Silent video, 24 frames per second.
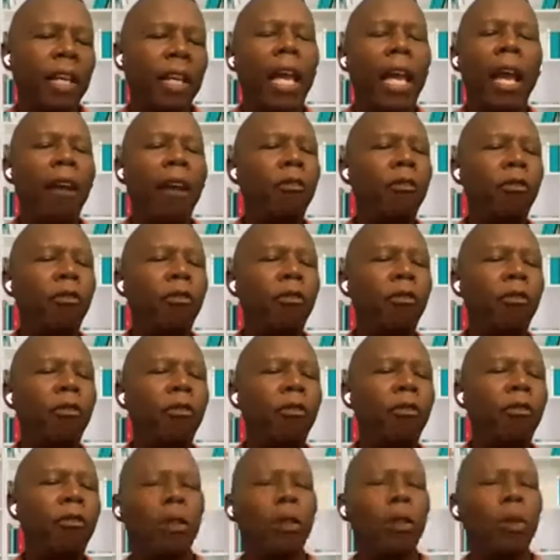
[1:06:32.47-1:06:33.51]
every
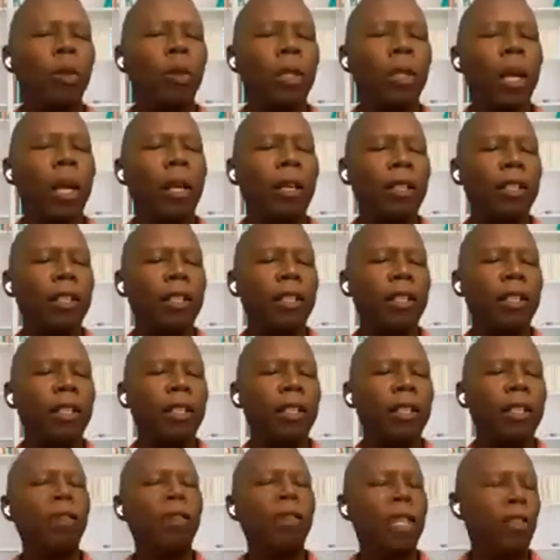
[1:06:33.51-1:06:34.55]
single dollar you
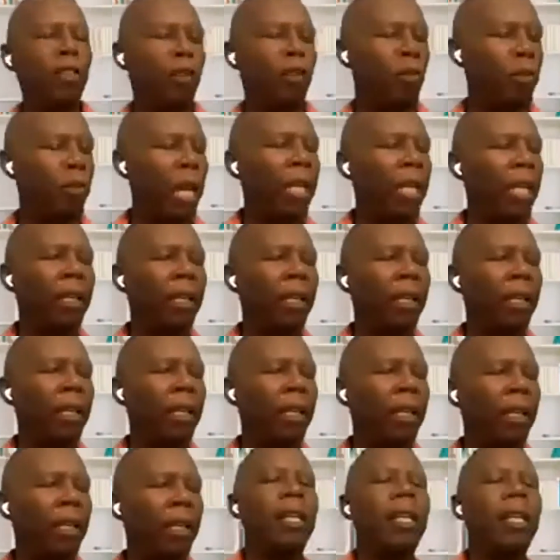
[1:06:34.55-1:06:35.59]
have in your bank
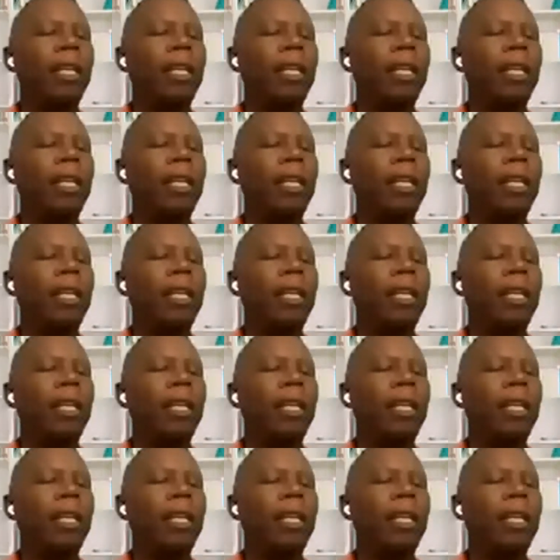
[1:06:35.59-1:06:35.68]
account